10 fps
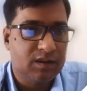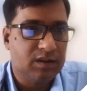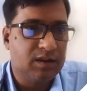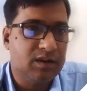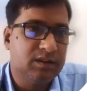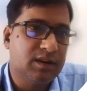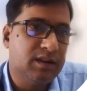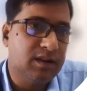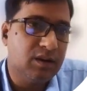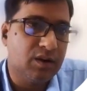The
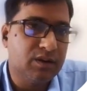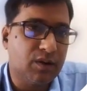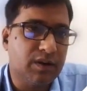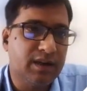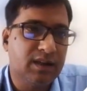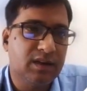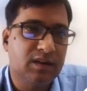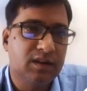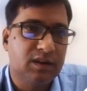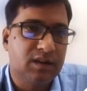real or
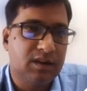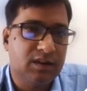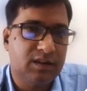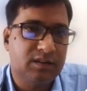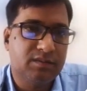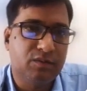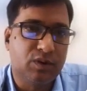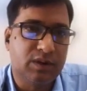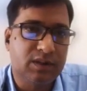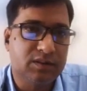non-ideal
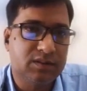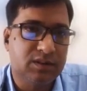voltage